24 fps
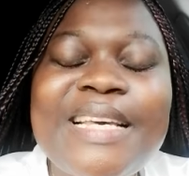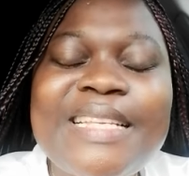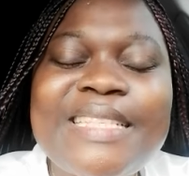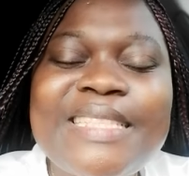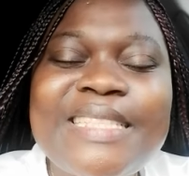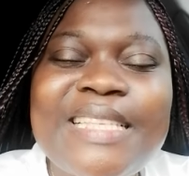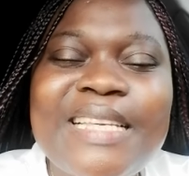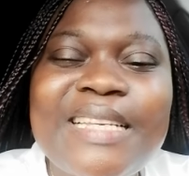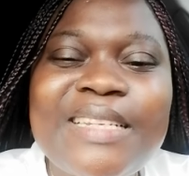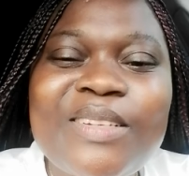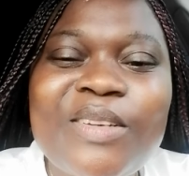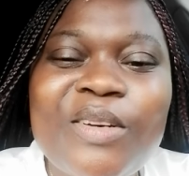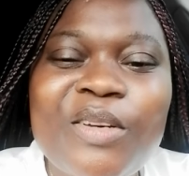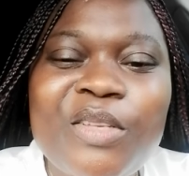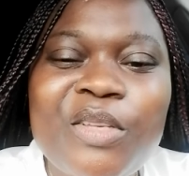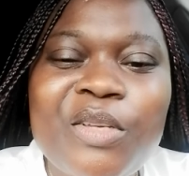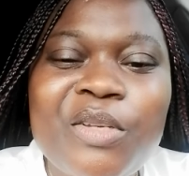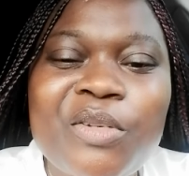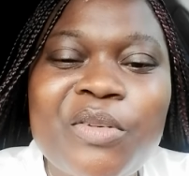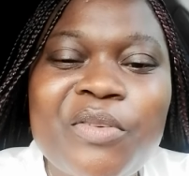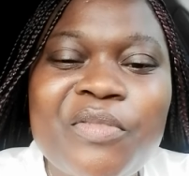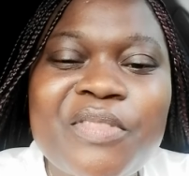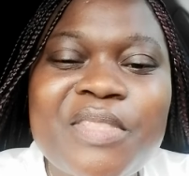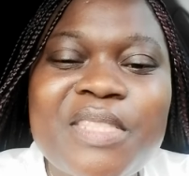turn on your
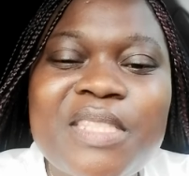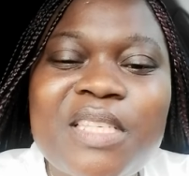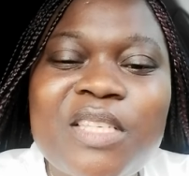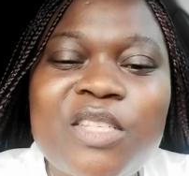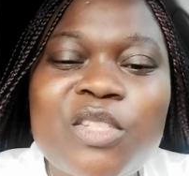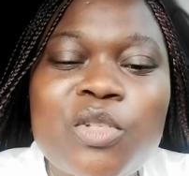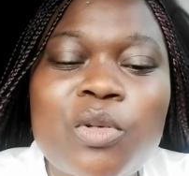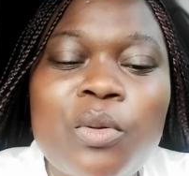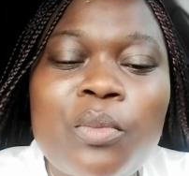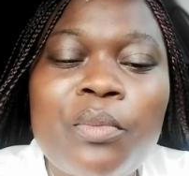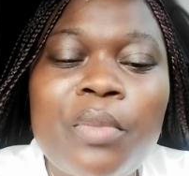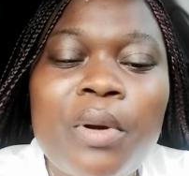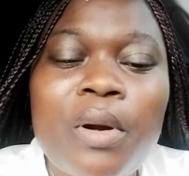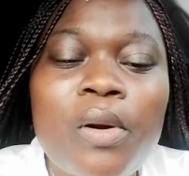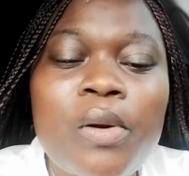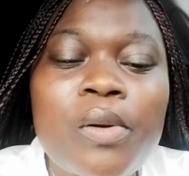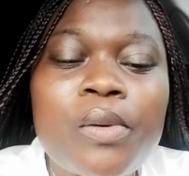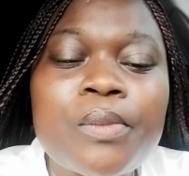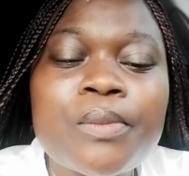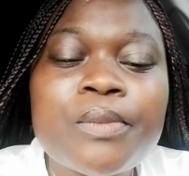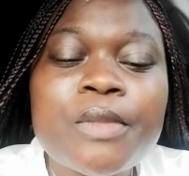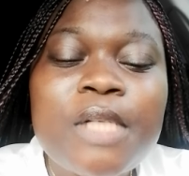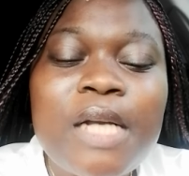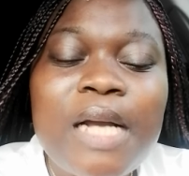notification bell,
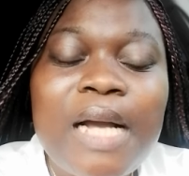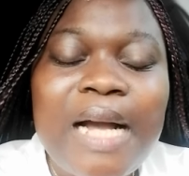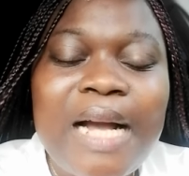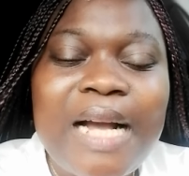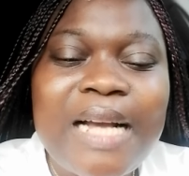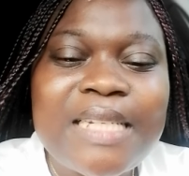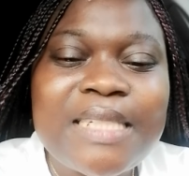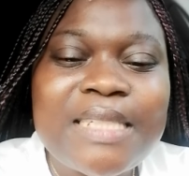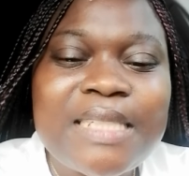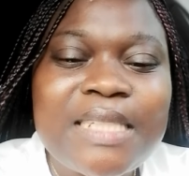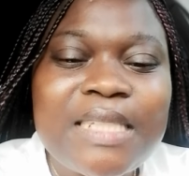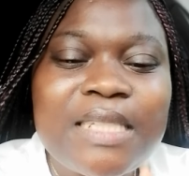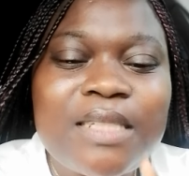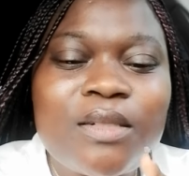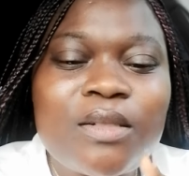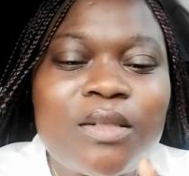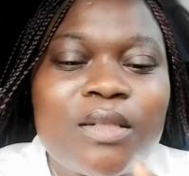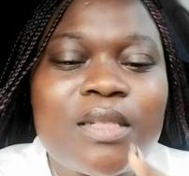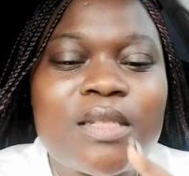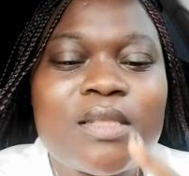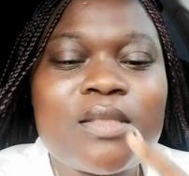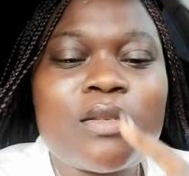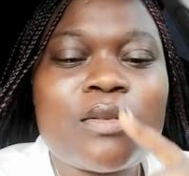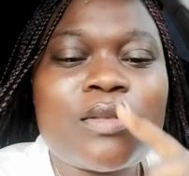and hit on
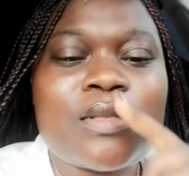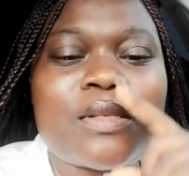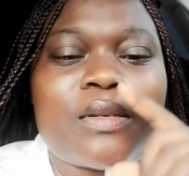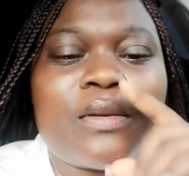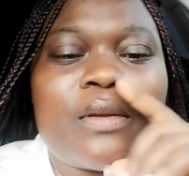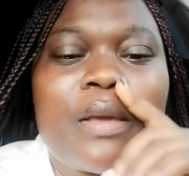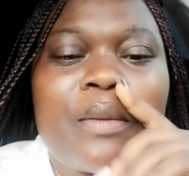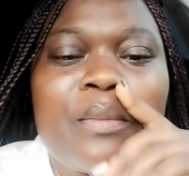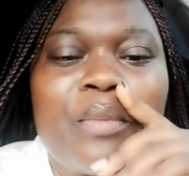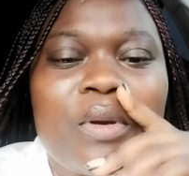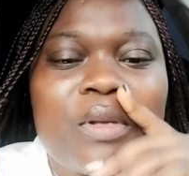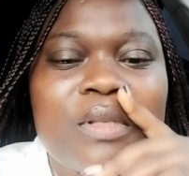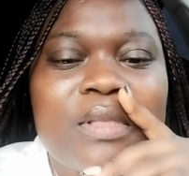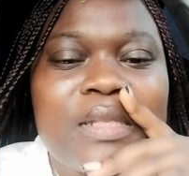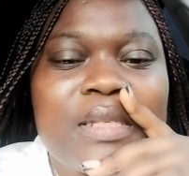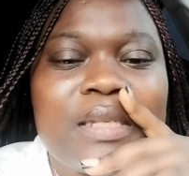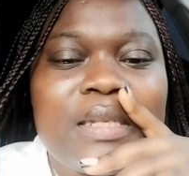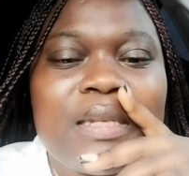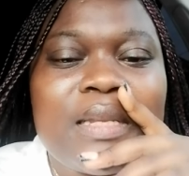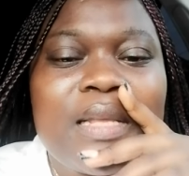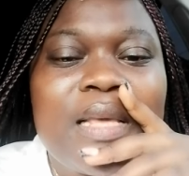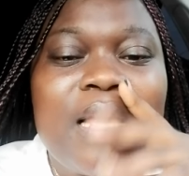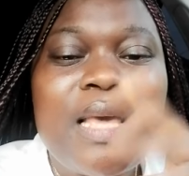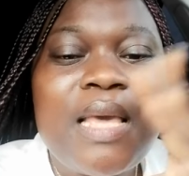the subscribe
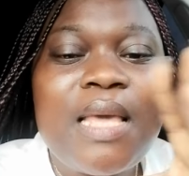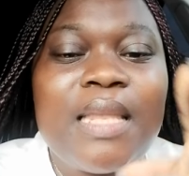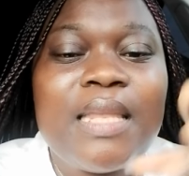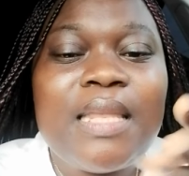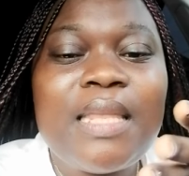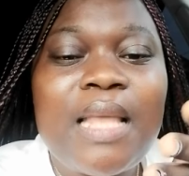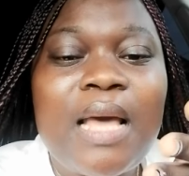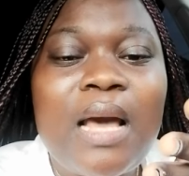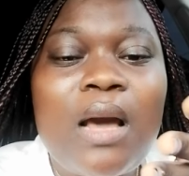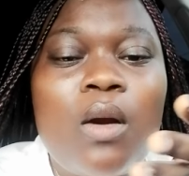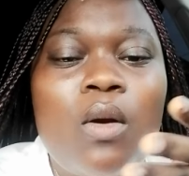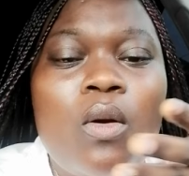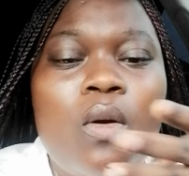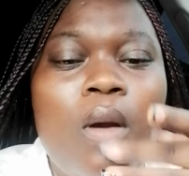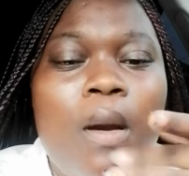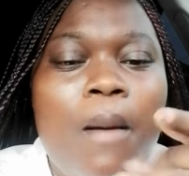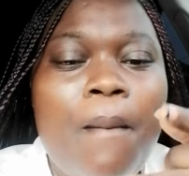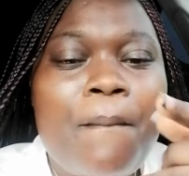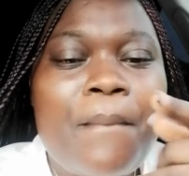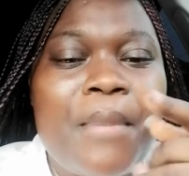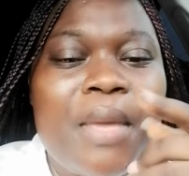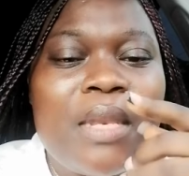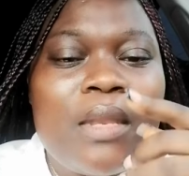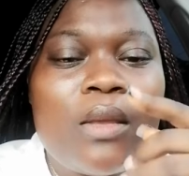button. Now,
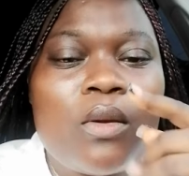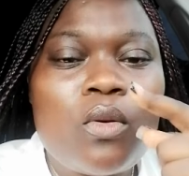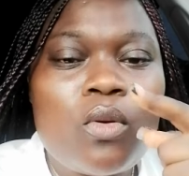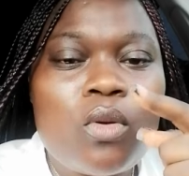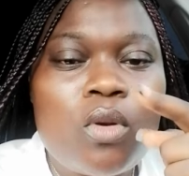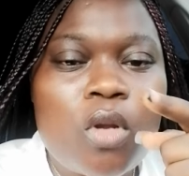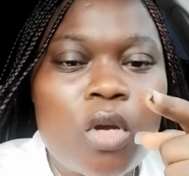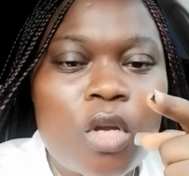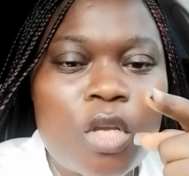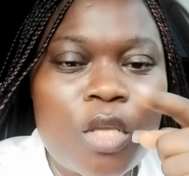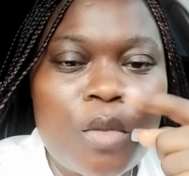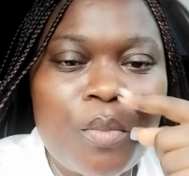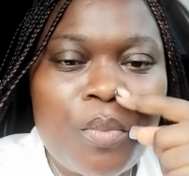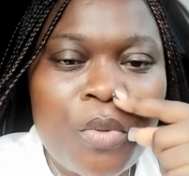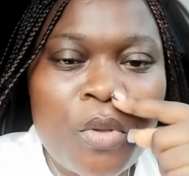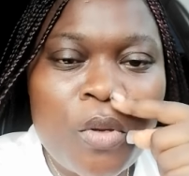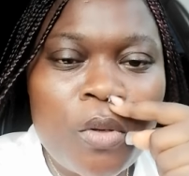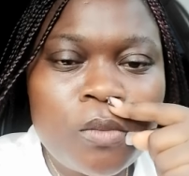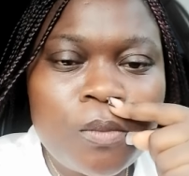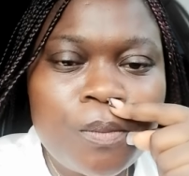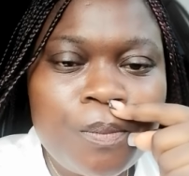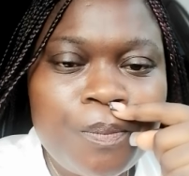may the good Lord keep you,